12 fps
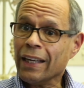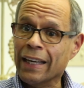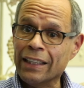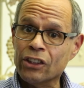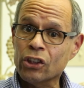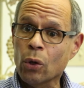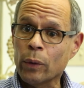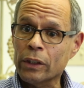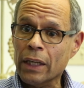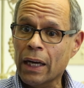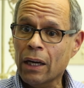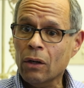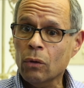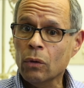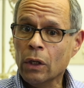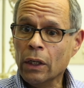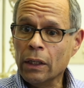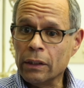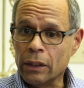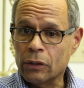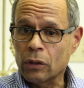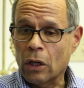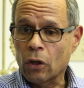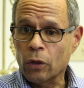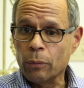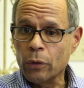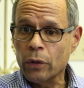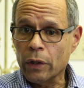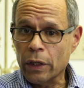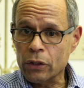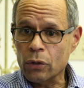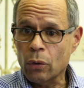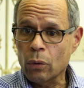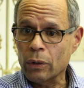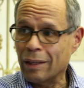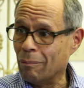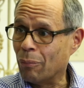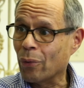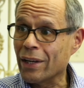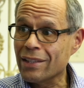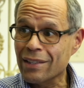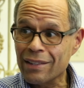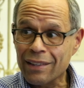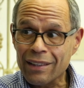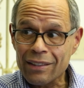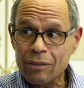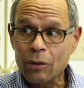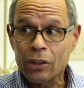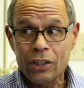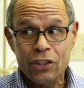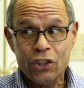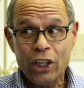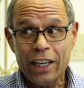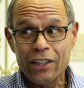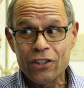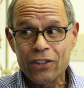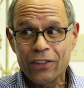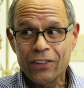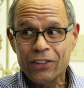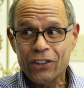And so it's how our community as a whole embraces this, because it's change.